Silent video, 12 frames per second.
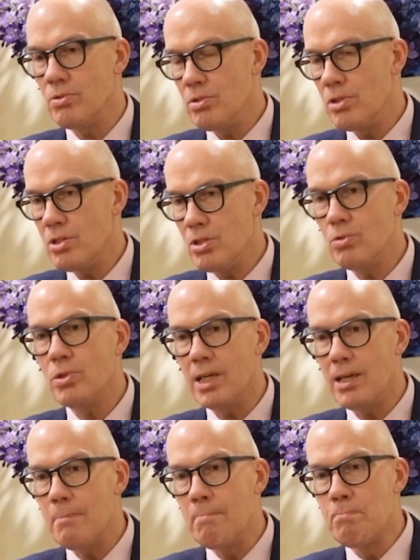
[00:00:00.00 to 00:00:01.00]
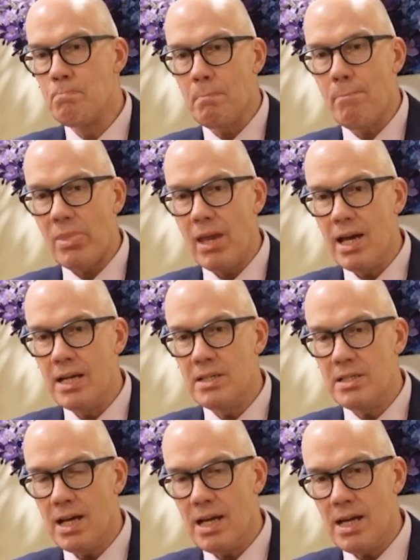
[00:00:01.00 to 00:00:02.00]
toolkit. And
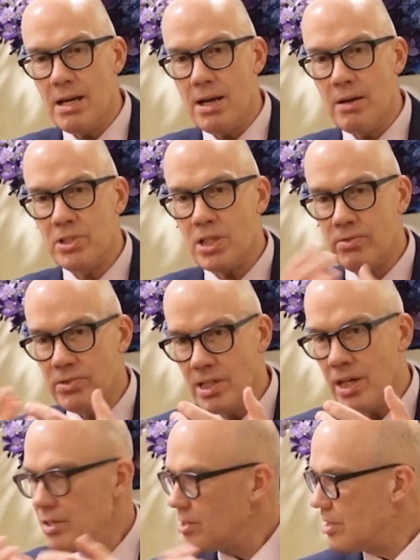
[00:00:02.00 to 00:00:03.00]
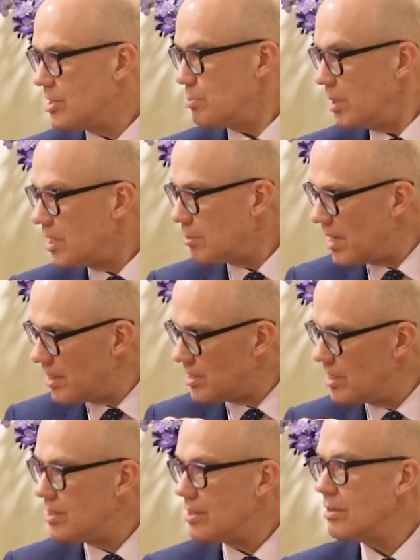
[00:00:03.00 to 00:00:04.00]
I was often asked to speak about
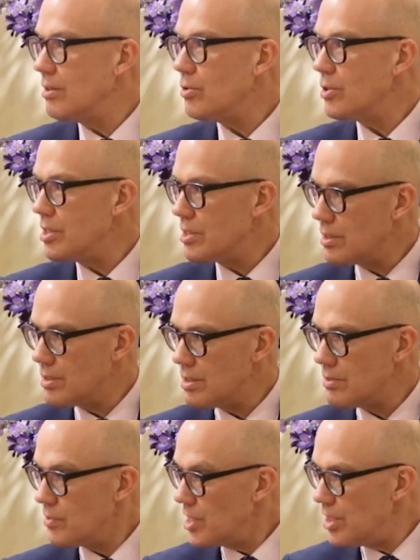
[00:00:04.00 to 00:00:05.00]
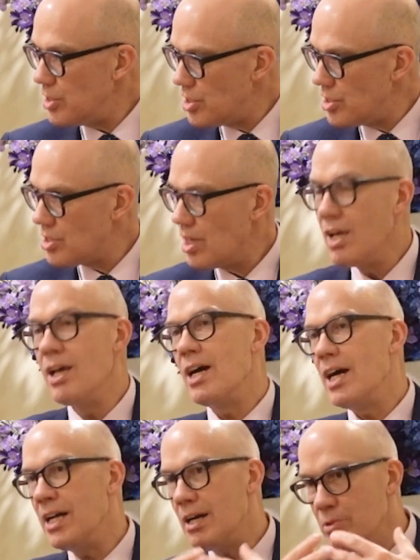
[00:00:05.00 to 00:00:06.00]
it to audiences of teachers.
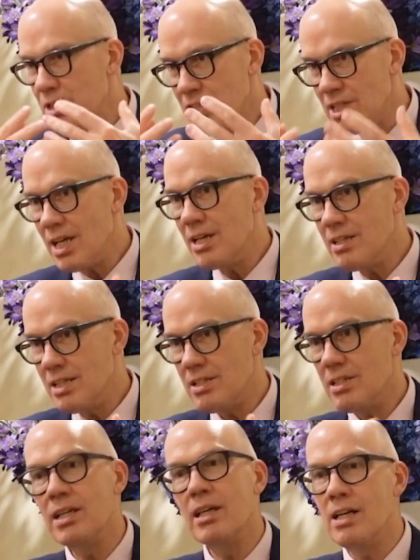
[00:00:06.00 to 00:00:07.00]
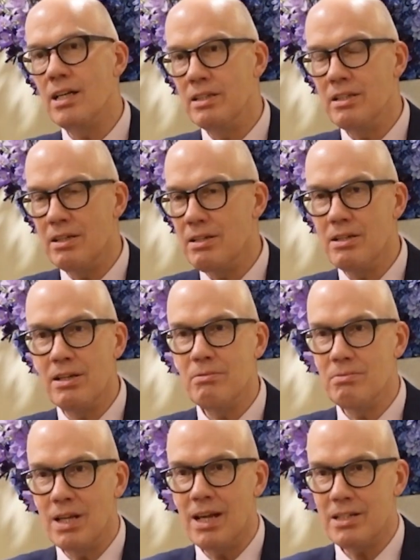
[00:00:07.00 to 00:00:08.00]
And I would say this thing, I
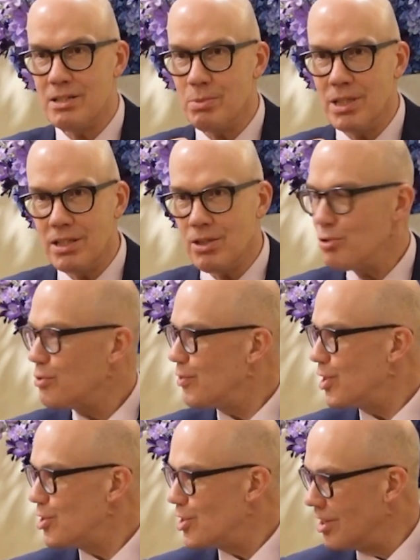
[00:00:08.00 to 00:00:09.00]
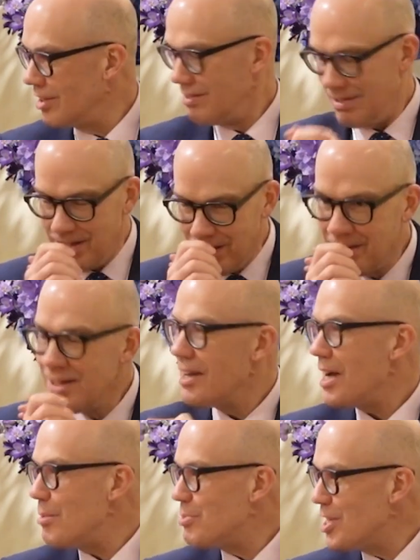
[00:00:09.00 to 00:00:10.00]
like to be controversial,
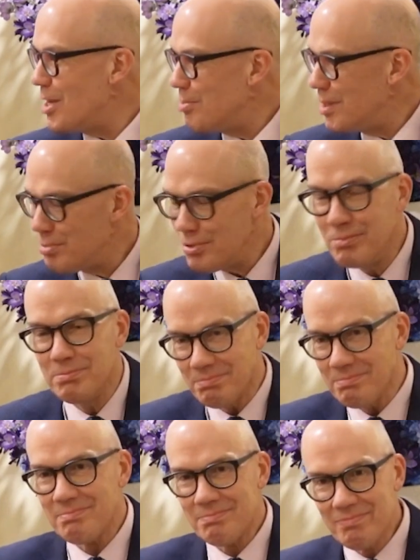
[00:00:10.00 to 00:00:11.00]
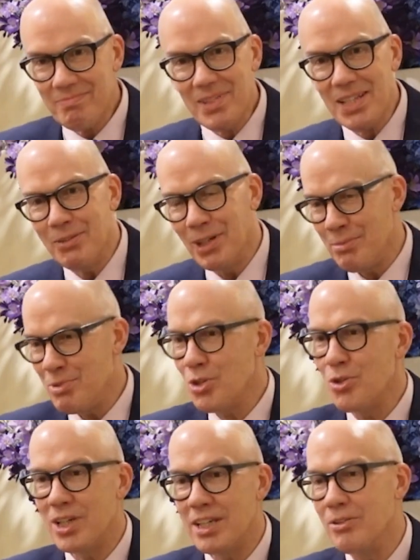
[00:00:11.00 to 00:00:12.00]
upset people when I'm
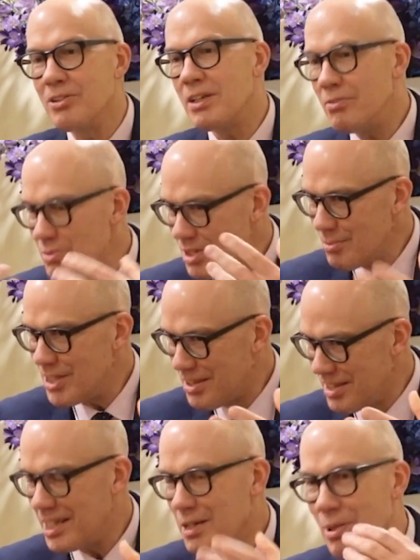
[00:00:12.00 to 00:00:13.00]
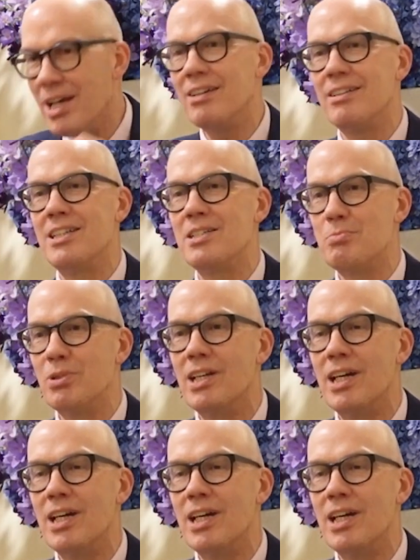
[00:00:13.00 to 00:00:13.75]
talking, or give them something to think about. Let's put